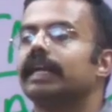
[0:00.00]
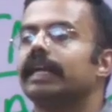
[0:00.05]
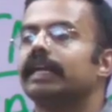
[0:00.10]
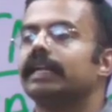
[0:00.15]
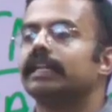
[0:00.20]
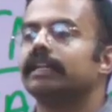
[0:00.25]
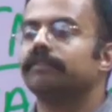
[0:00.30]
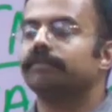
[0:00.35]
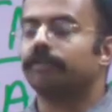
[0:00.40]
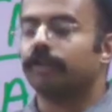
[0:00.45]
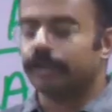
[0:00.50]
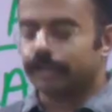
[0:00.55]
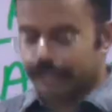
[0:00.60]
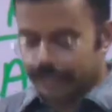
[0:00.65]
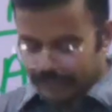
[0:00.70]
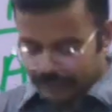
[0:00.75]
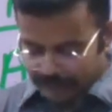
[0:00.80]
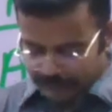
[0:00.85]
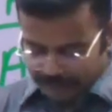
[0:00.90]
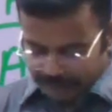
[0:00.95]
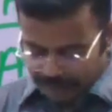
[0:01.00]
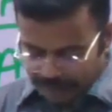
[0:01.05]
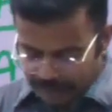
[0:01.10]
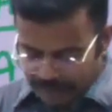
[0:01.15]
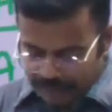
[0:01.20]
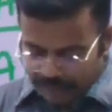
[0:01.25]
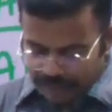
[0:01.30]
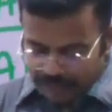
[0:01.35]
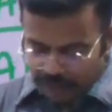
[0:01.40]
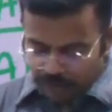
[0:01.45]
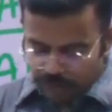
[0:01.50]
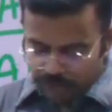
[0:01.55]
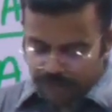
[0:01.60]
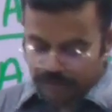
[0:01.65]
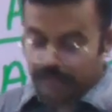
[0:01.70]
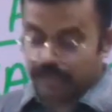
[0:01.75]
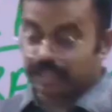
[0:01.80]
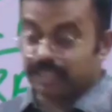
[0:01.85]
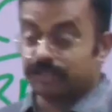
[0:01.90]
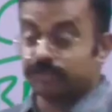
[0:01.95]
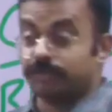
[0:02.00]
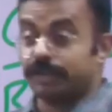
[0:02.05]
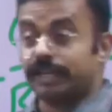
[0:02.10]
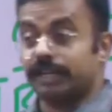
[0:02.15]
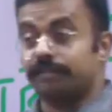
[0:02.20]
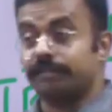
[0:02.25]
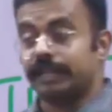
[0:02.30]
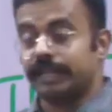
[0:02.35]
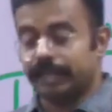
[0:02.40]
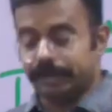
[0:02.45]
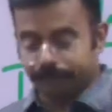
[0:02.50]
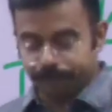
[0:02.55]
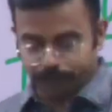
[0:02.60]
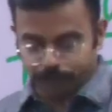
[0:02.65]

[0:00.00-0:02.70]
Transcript: 1948 is the year. IUCN is very, very